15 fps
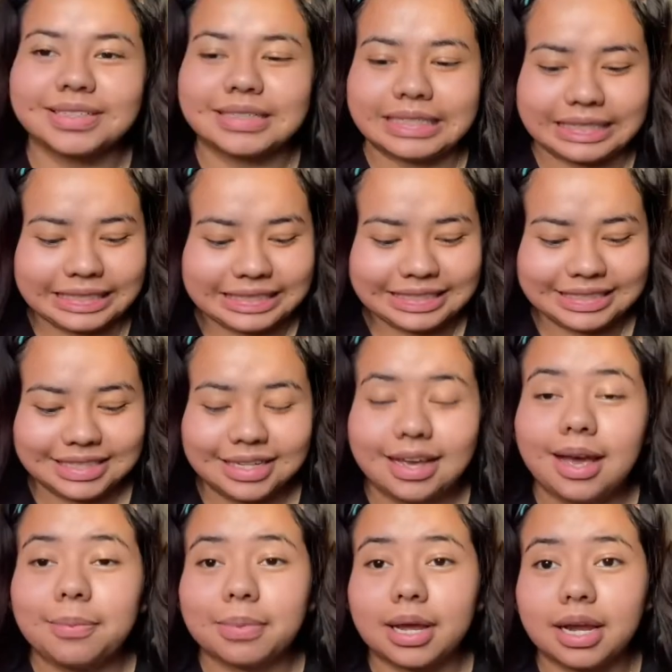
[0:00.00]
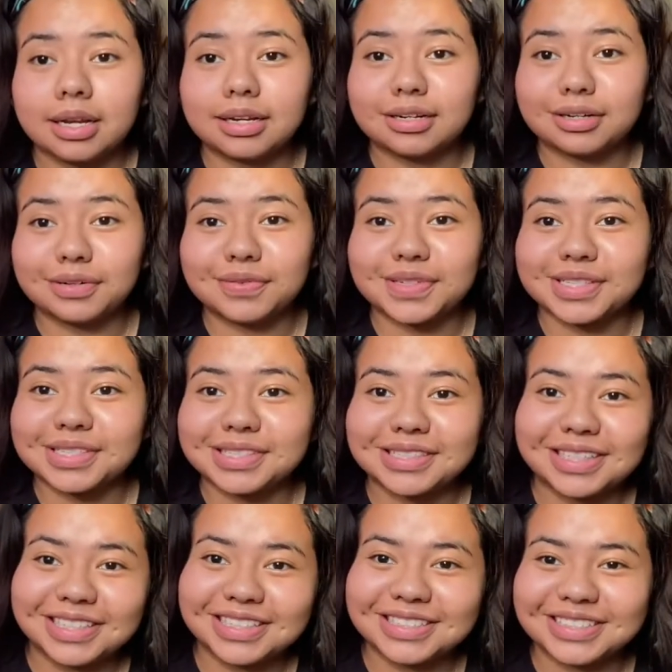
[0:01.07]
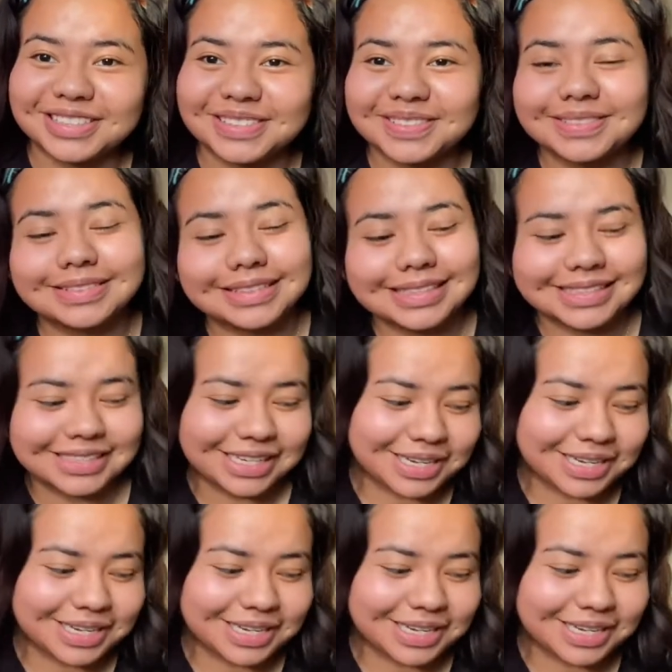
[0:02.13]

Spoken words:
I'm kind of nervous. I messed up the intro.